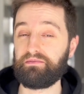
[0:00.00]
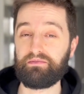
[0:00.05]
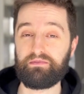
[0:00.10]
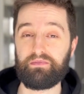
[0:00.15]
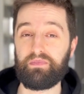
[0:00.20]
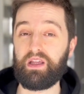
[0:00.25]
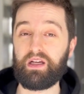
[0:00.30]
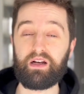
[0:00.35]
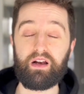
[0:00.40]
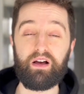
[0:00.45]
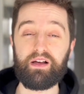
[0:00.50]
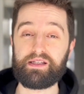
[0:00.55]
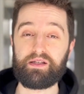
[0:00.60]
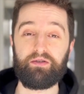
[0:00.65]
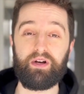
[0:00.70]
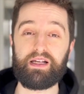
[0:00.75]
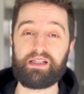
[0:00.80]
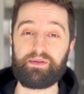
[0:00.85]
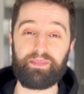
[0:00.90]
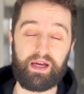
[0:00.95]
the client still
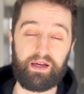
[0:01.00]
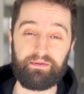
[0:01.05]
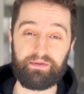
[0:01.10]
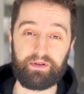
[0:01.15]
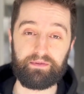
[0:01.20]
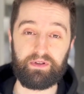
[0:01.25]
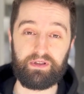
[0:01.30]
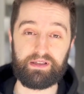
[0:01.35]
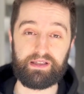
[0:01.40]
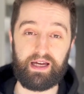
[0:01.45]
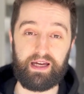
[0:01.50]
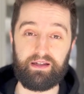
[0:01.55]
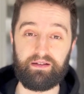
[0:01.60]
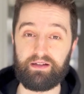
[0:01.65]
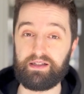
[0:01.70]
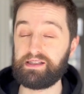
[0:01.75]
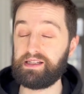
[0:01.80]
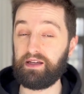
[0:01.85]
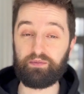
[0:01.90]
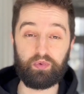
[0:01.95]
has to pay for the full day
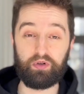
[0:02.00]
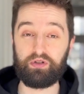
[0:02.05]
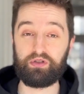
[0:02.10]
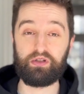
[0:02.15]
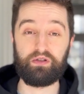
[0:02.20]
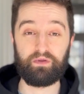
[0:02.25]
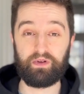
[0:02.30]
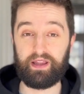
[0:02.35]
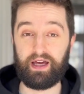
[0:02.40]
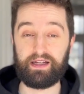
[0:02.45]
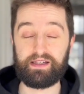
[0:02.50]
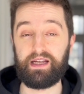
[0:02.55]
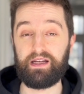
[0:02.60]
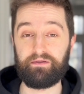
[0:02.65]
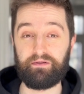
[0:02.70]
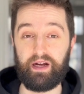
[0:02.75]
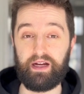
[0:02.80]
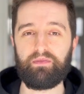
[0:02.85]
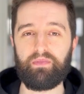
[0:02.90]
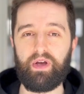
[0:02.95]
because they booked you for that day
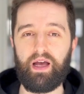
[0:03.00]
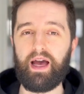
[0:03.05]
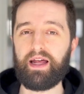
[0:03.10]
rate.